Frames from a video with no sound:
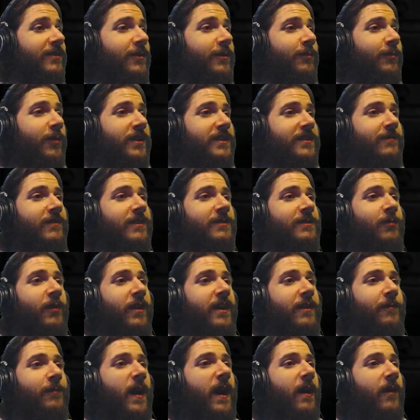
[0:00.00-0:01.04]
your impressive
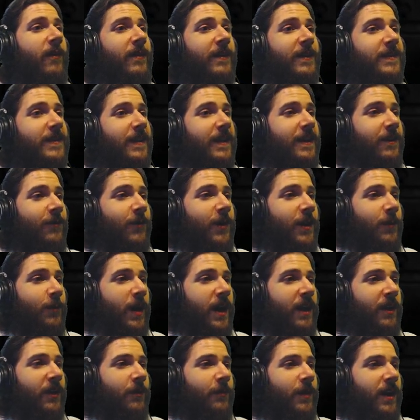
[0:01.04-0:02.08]
display of power and decided to write a
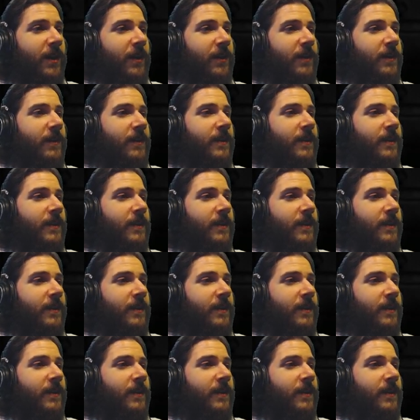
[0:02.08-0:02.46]
ballad about it.